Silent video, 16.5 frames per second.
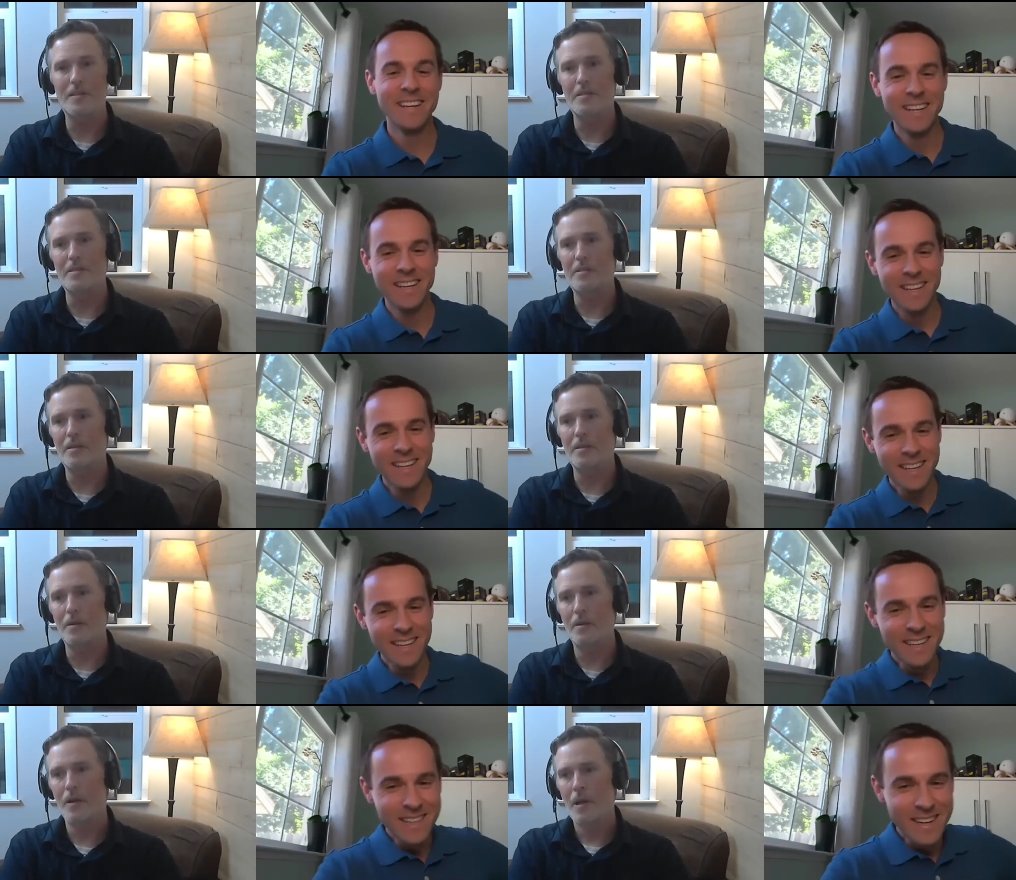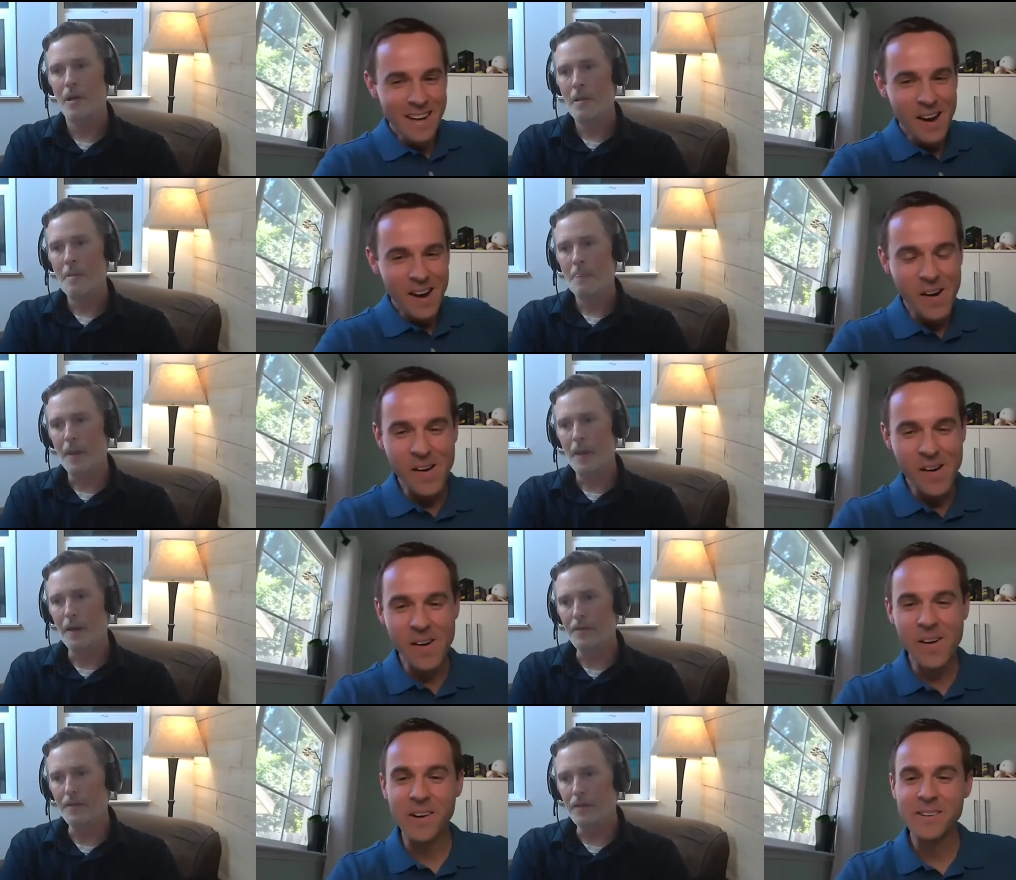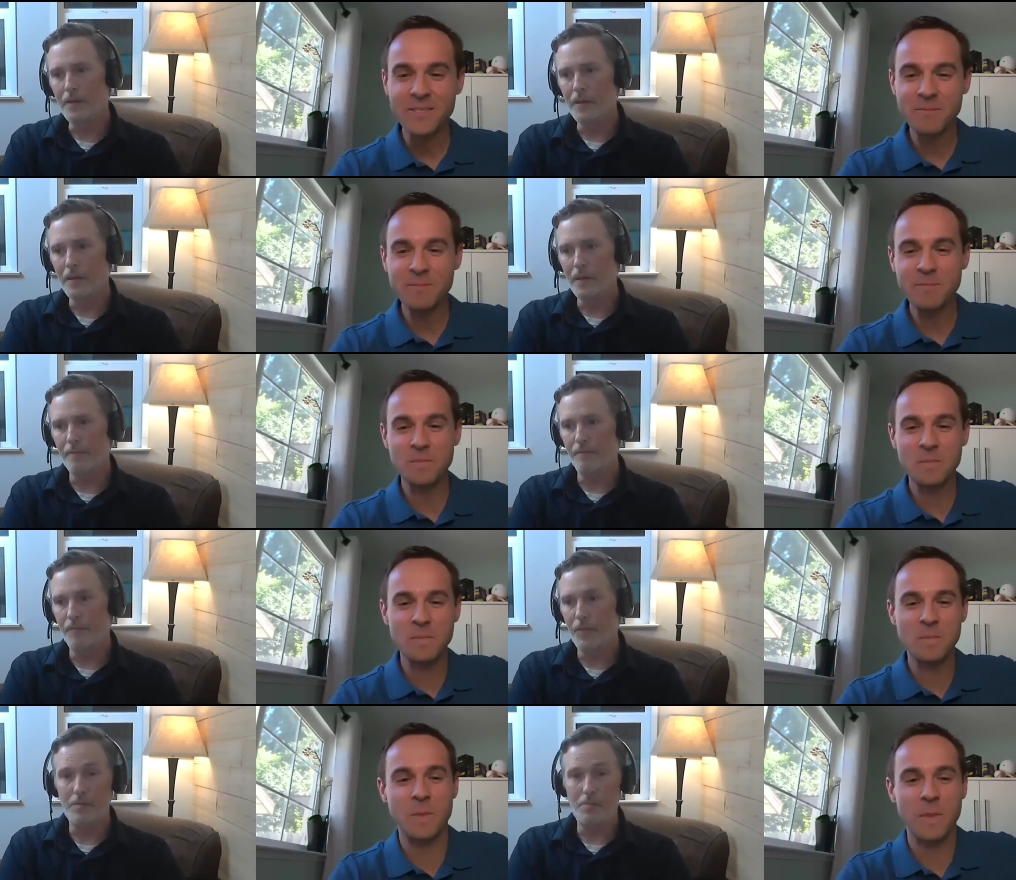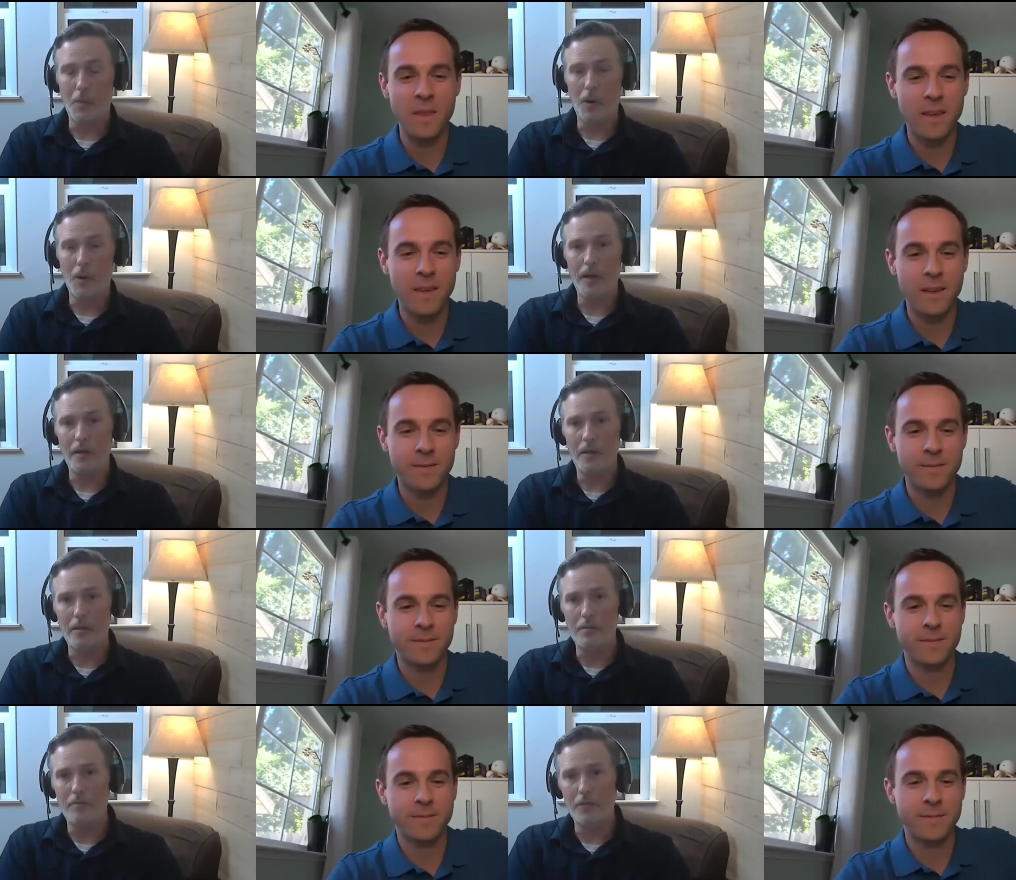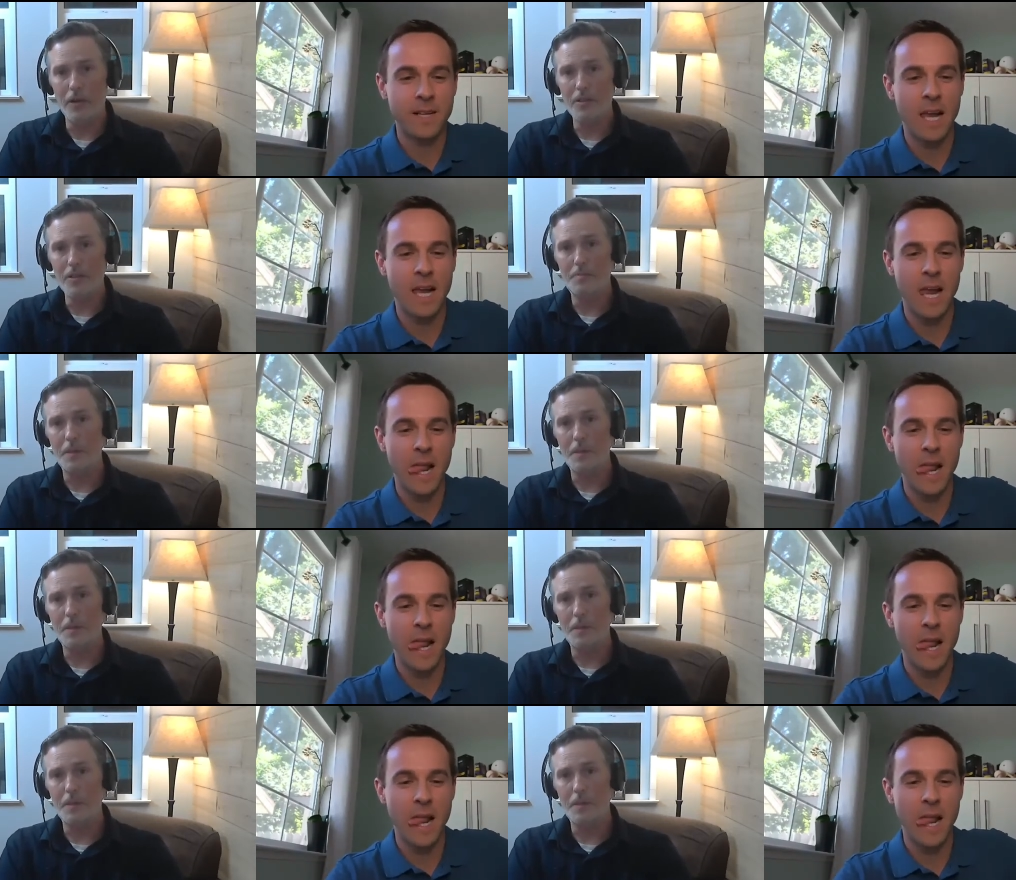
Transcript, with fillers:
Speaker 1: And so I think that this market confronts